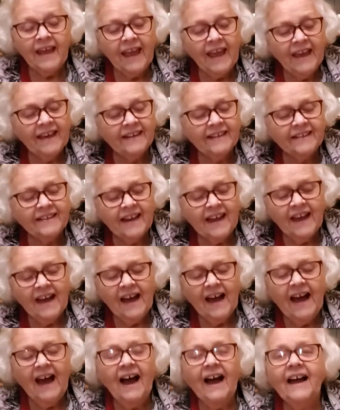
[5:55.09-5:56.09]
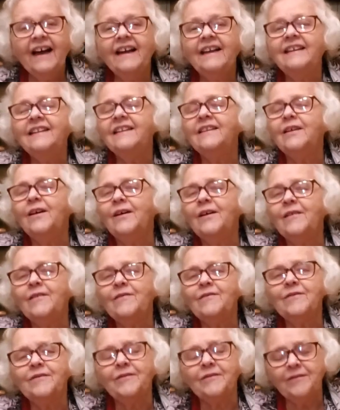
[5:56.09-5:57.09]
And I
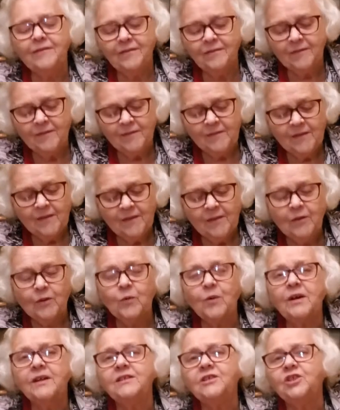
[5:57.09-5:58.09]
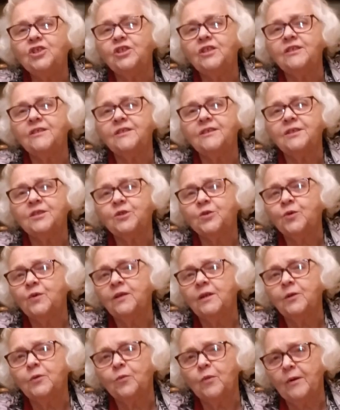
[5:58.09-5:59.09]
love the way Jesus
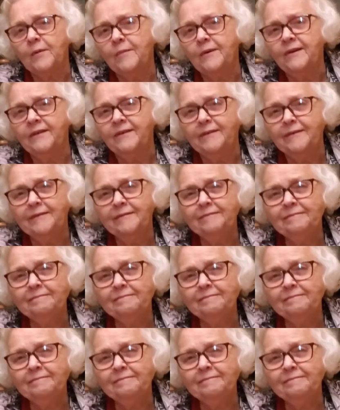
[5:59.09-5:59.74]
treated women.